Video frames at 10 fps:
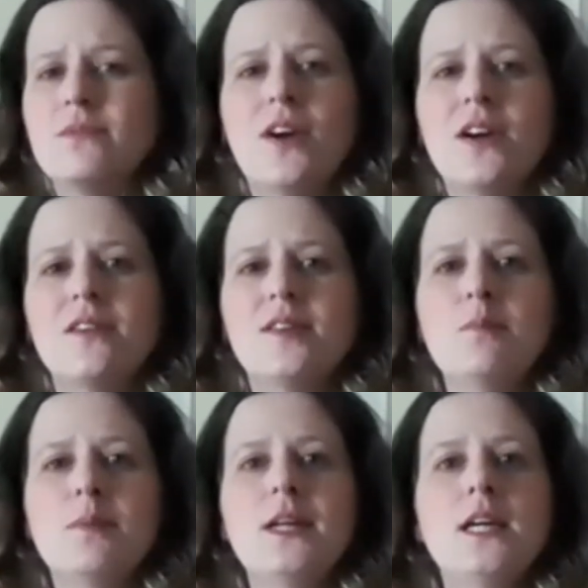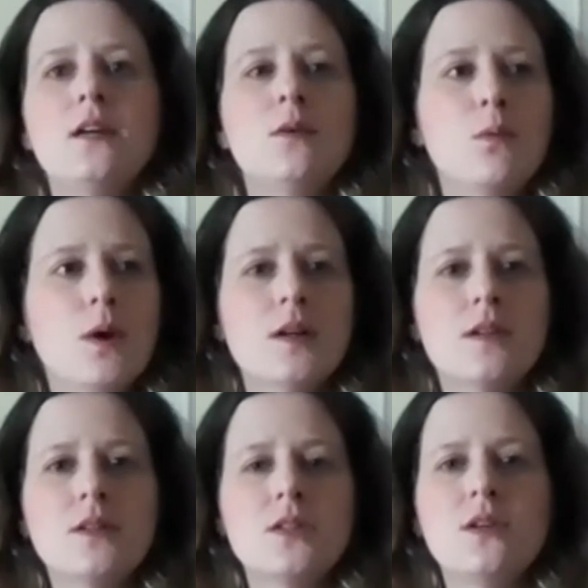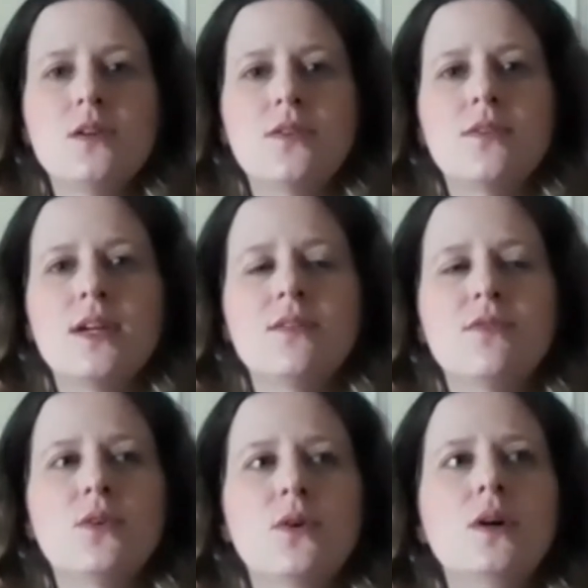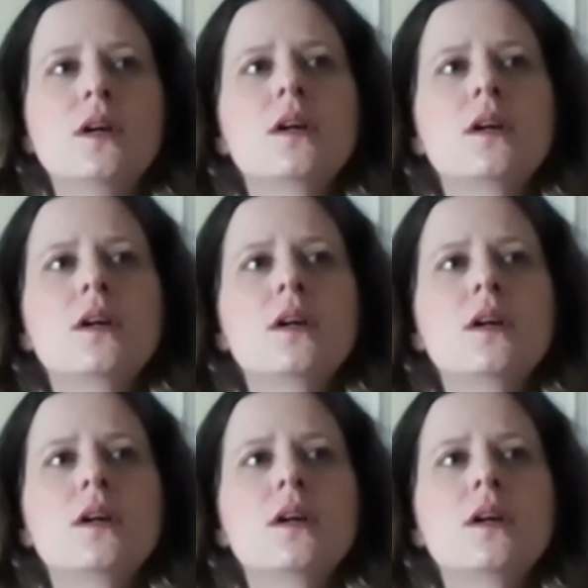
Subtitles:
very simply 1, 2, 3, 4.